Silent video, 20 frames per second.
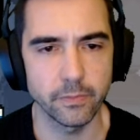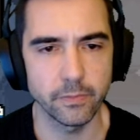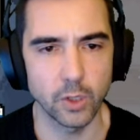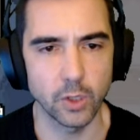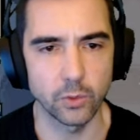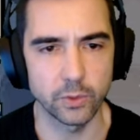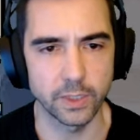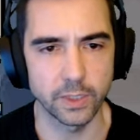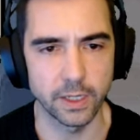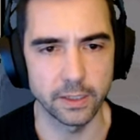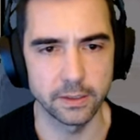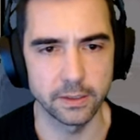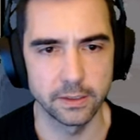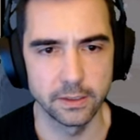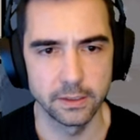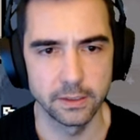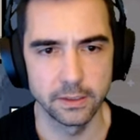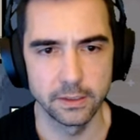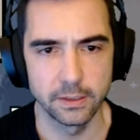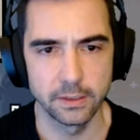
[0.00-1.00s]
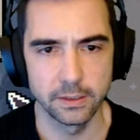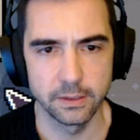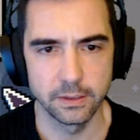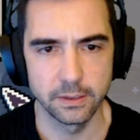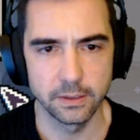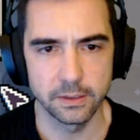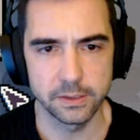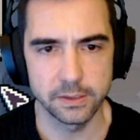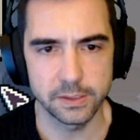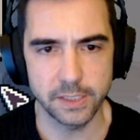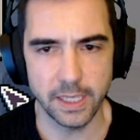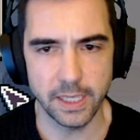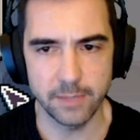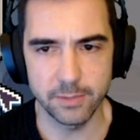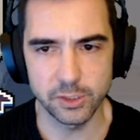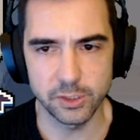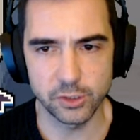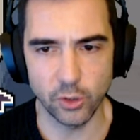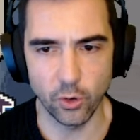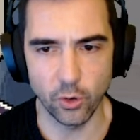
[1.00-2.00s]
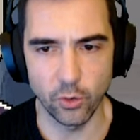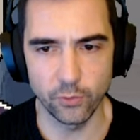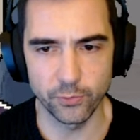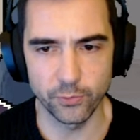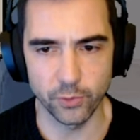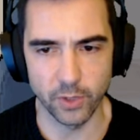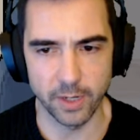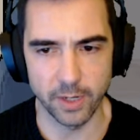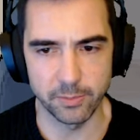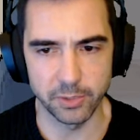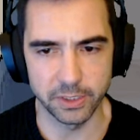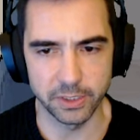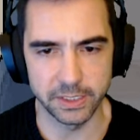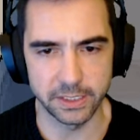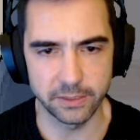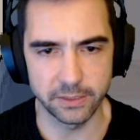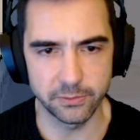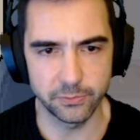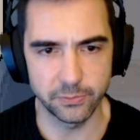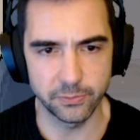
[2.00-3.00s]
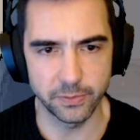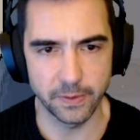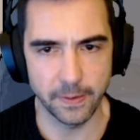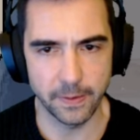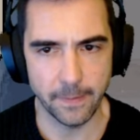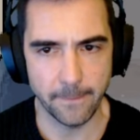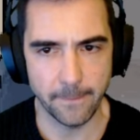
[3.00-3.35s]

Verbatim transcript: Okay. This game is over, I believe.